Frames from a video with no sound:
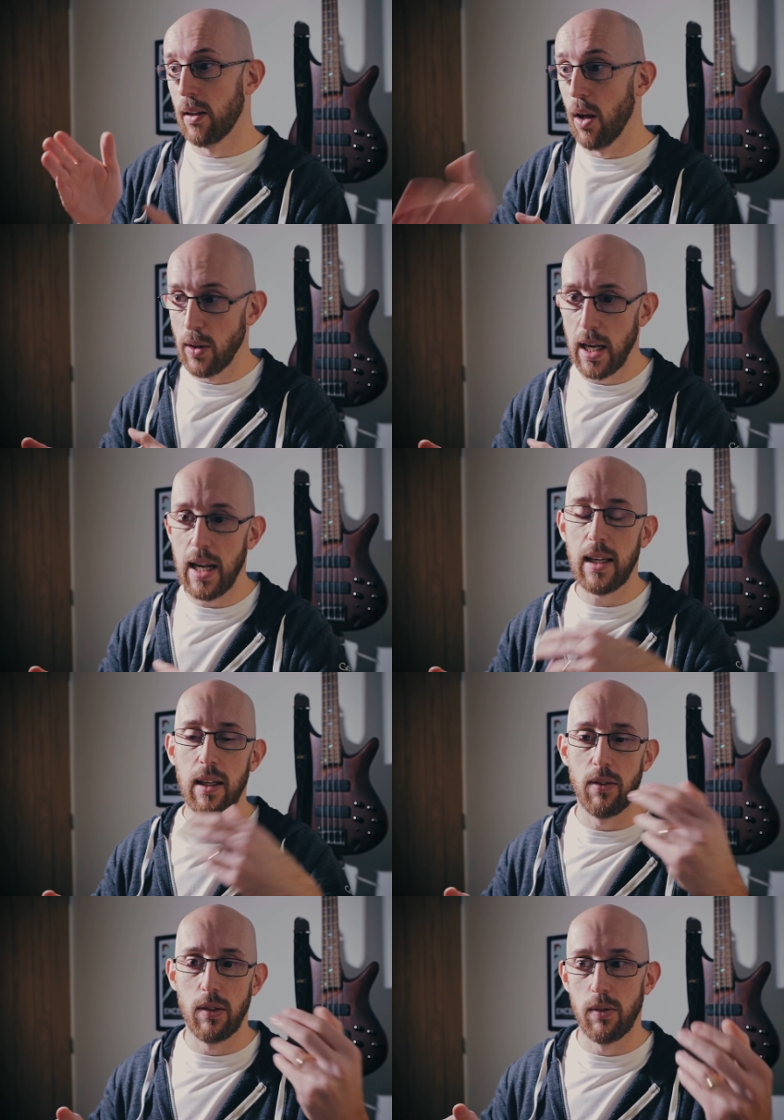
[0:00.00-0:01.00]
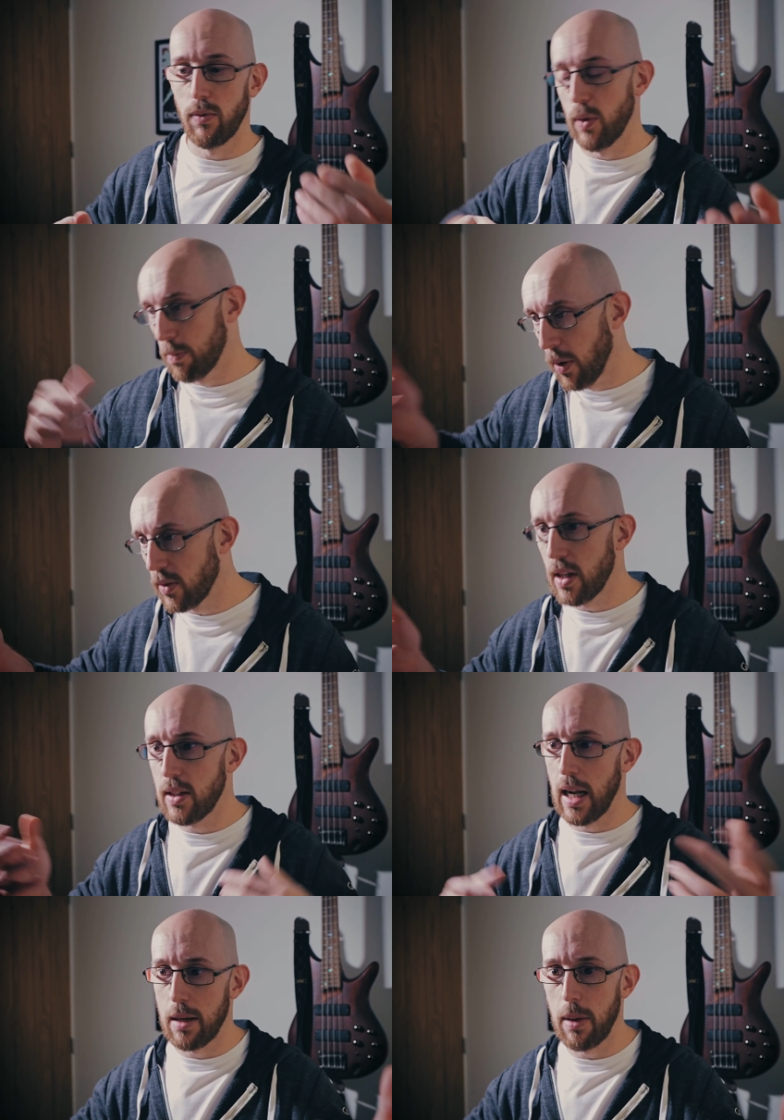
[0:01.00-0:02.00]
Loading and
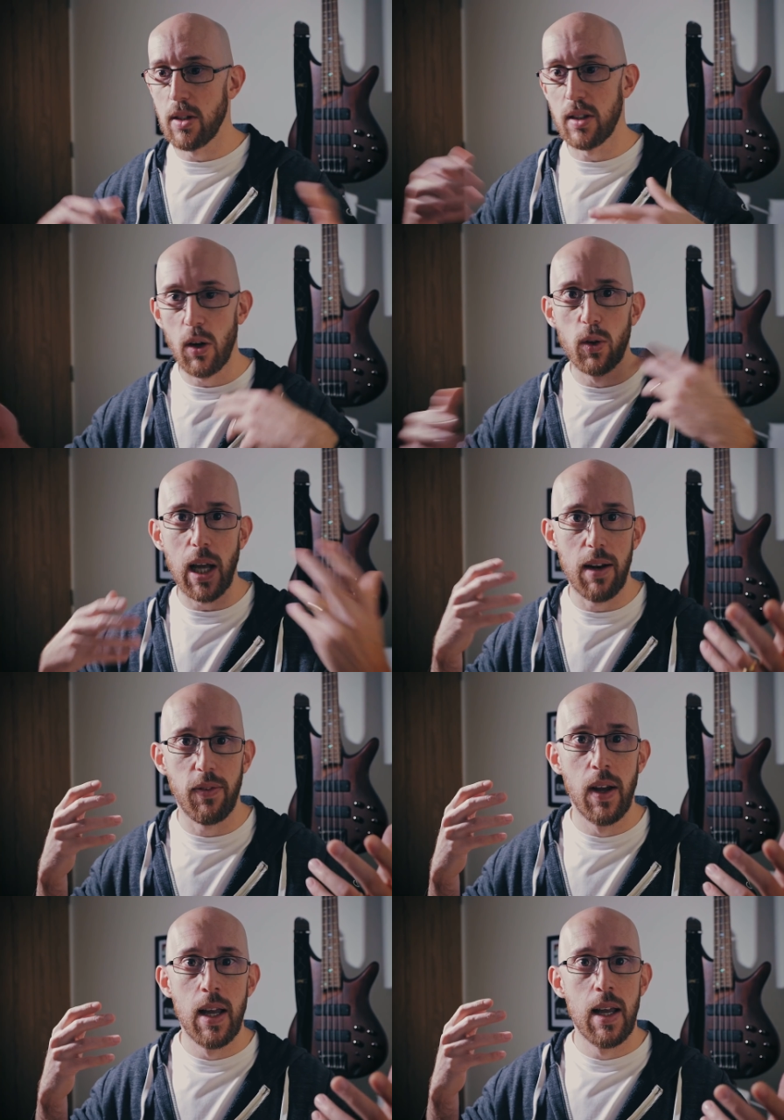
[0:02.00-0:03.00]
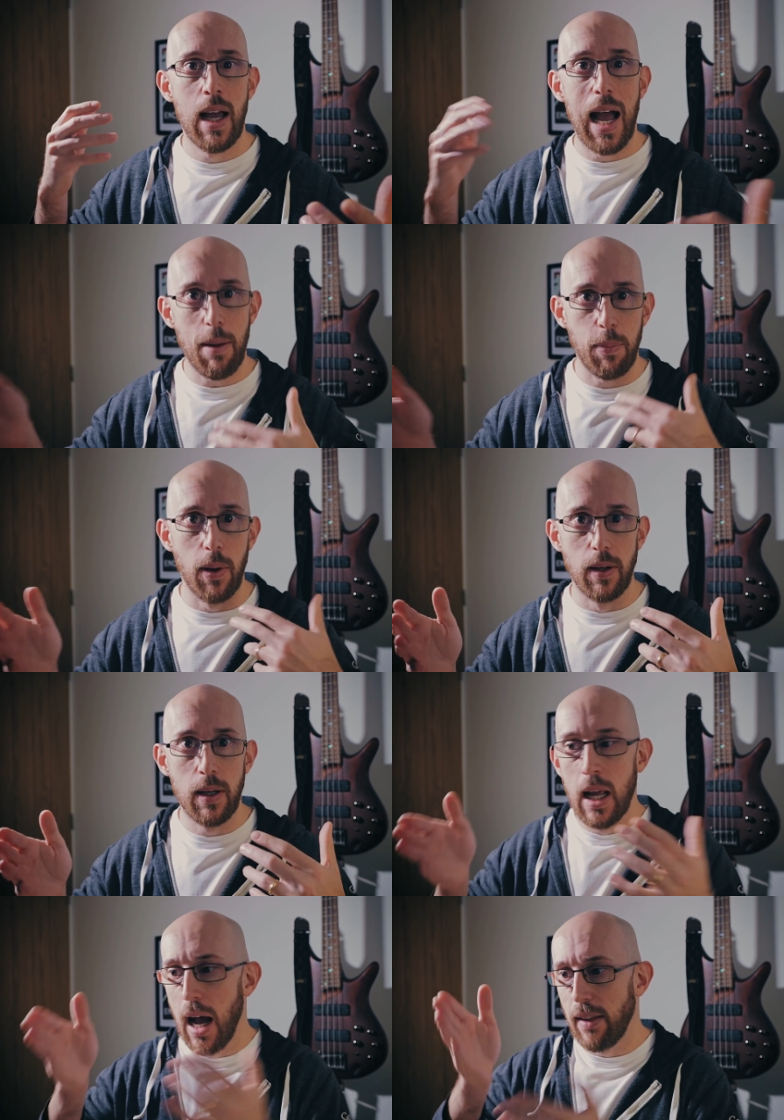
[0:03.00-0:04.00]
responses and animations, they all kind of
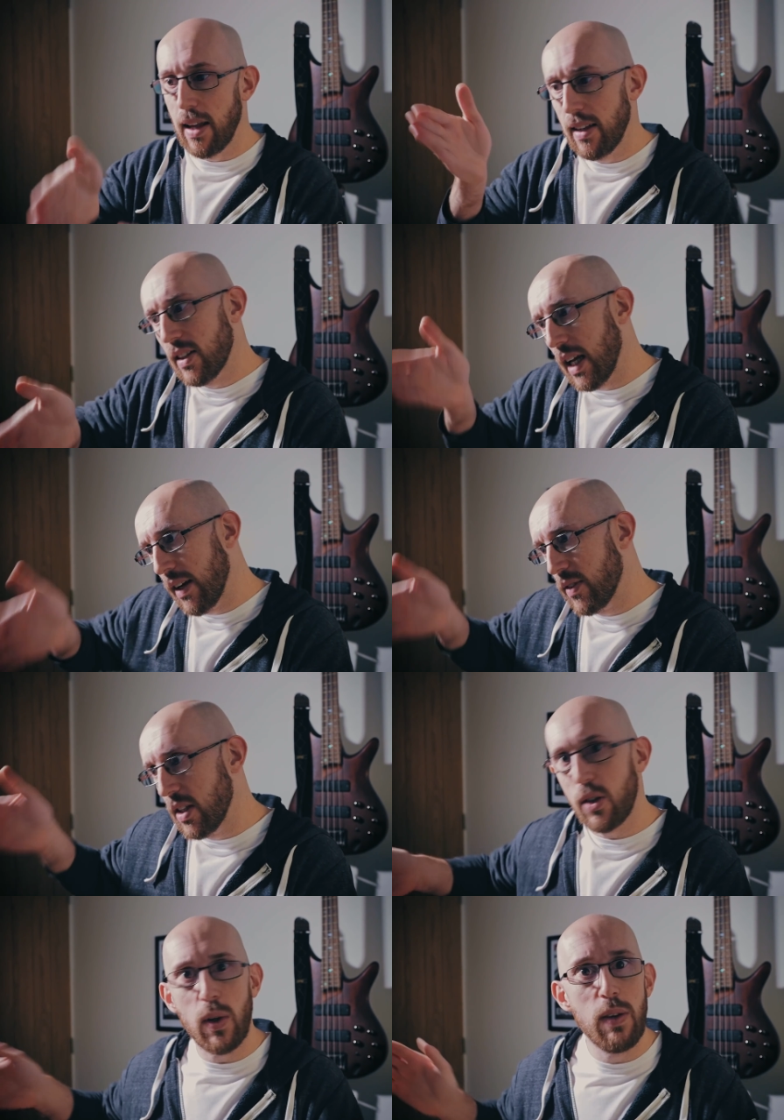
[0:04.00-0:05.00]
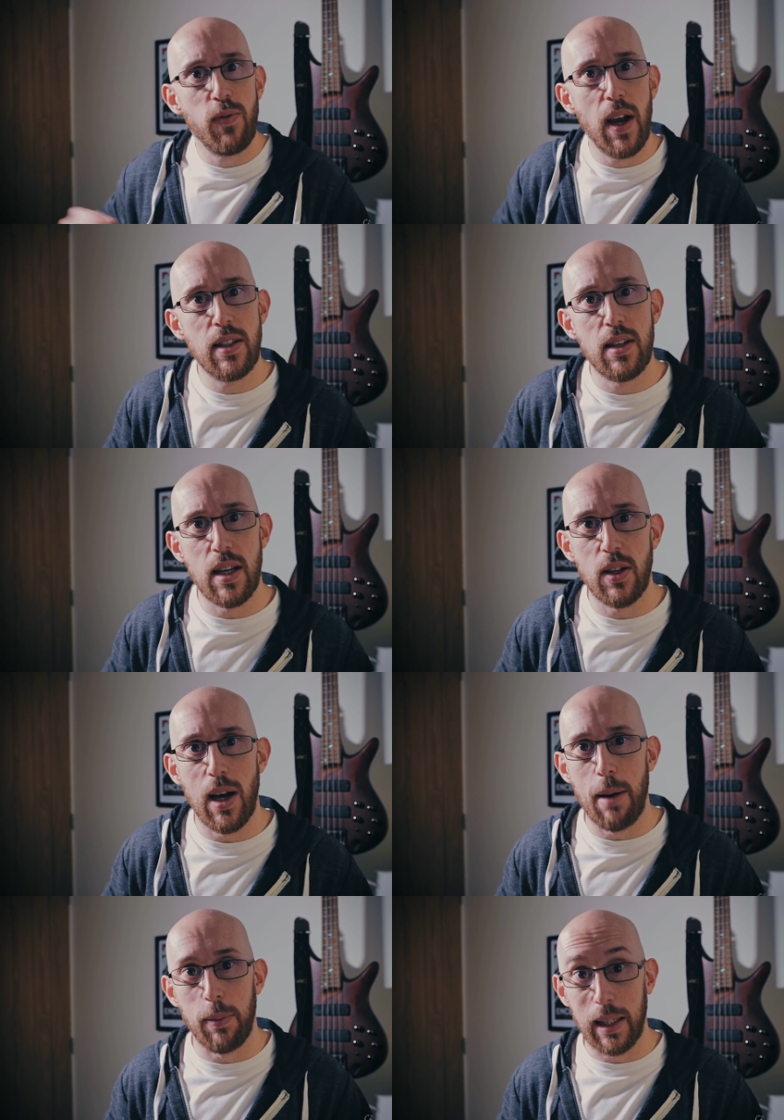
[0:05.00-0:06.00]
happen and they're these kind of discrete phases in
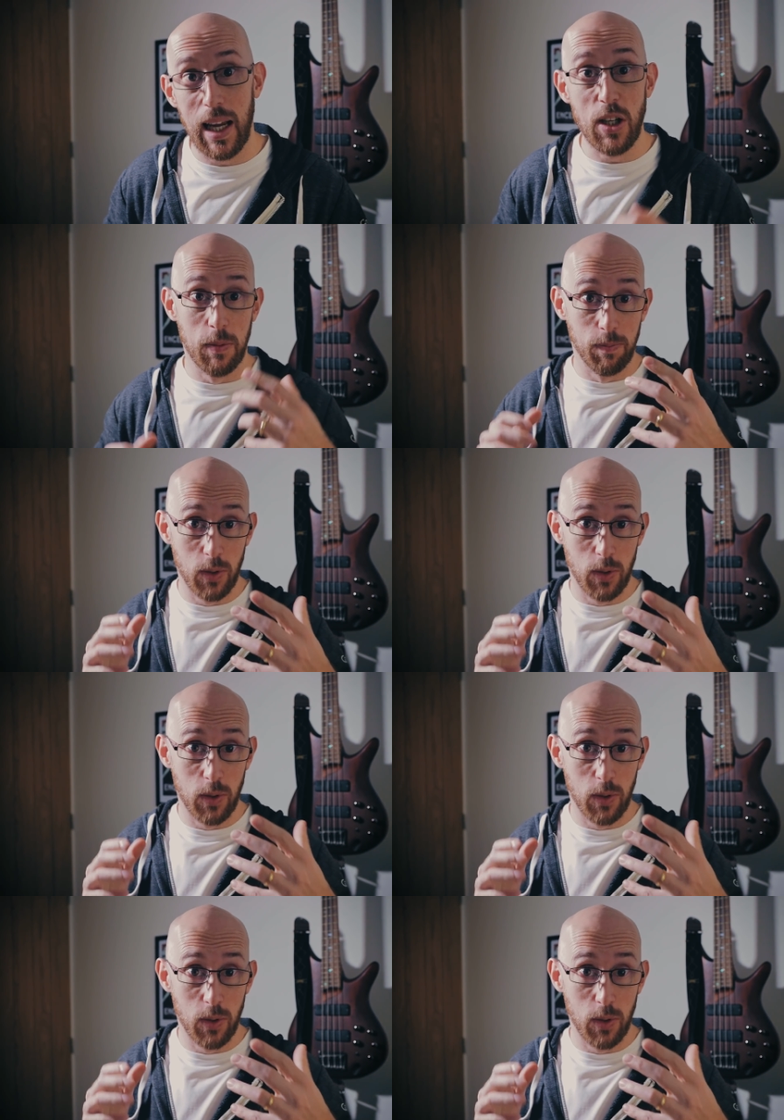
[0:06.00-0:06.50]
your application.